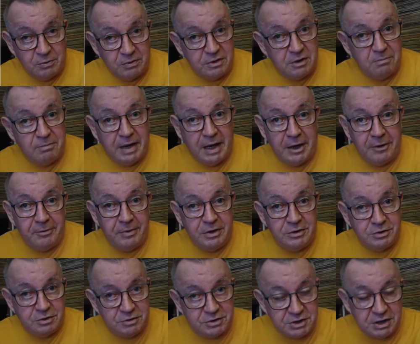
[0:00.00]
with the batteries,
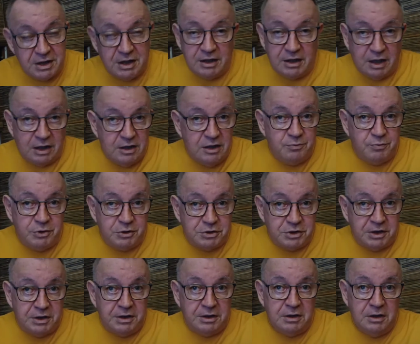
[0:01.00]
they're set at
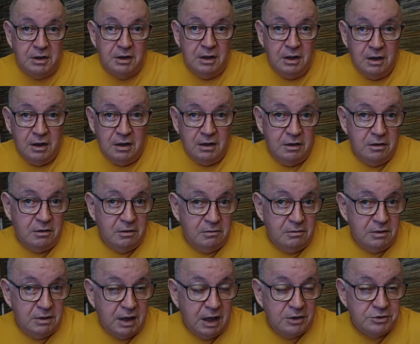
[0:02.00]
80%. You know,
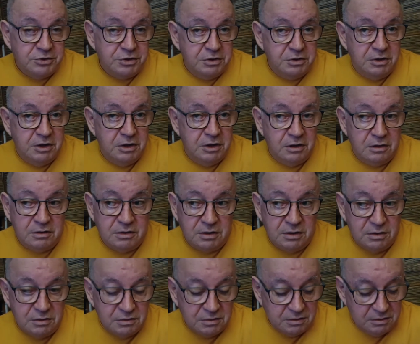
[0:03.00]
I should get,
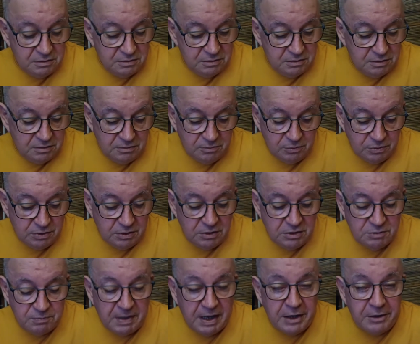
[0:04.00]
with
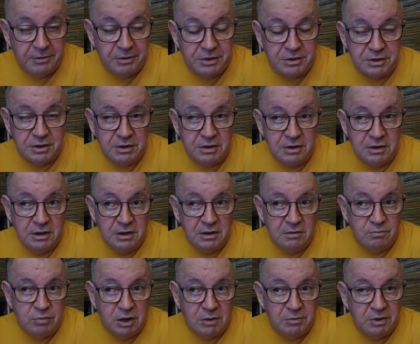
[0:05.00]
these batteries,
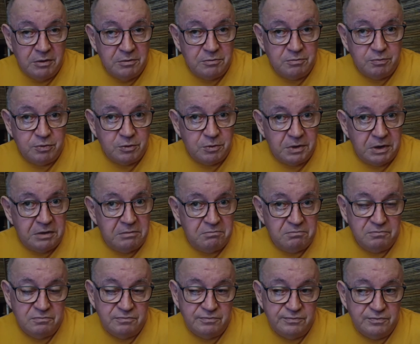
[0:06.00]
probably between,
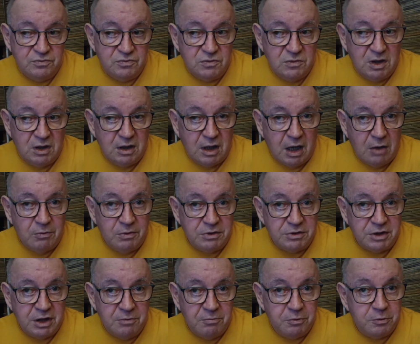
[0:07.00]
I would
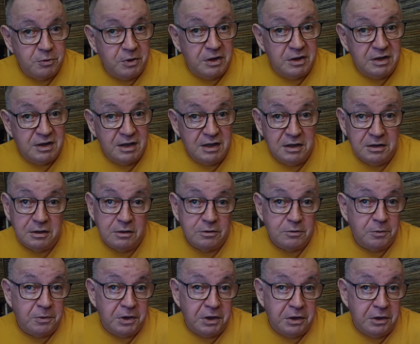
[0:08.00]
say between 10 to
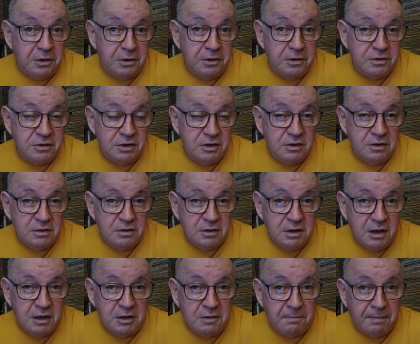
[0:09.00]
20 years.
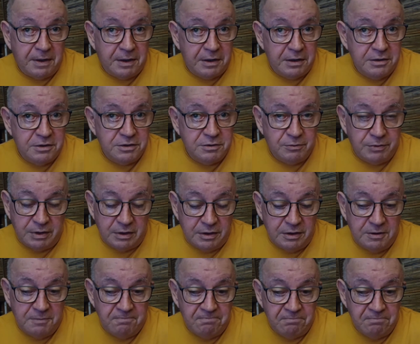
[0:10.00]
It depends, really,